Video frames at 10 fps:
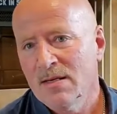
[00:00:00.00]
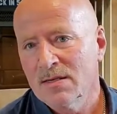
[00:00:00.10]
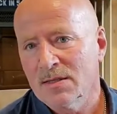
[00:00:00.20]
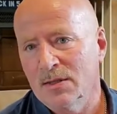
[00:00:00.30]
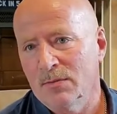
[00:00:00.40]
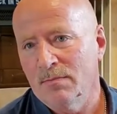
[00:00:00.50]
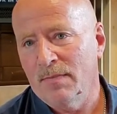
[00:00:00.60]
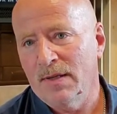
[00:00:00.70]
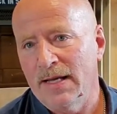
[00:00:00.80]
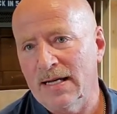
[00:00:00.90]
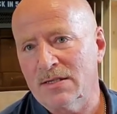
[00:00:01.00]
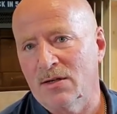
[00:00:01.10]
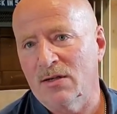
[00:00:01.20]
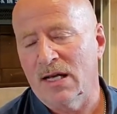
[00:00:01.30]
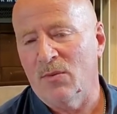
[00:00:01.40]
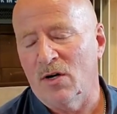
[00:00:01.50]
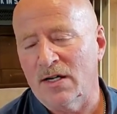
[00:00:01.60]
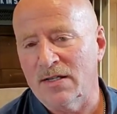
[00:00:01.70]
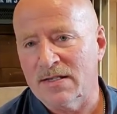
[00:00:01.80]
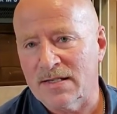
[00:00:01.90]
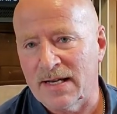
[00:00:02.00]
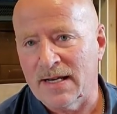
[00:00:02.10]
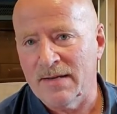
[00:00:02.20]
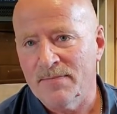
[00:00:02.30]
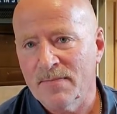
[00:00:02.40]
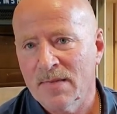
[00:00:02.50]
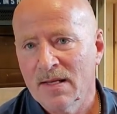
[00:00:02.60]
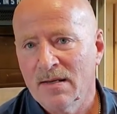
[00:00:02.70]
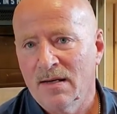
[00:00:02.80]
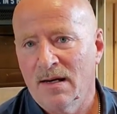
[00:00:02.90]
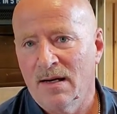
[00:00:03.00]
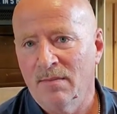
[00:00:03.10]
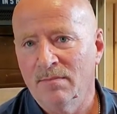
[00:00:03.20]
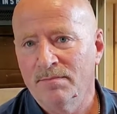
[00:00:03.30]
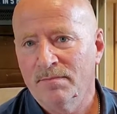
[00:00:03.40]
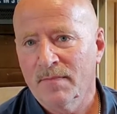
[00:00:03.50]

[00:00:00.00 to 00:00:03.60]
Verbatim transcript: so that's all I wanted to say. Um,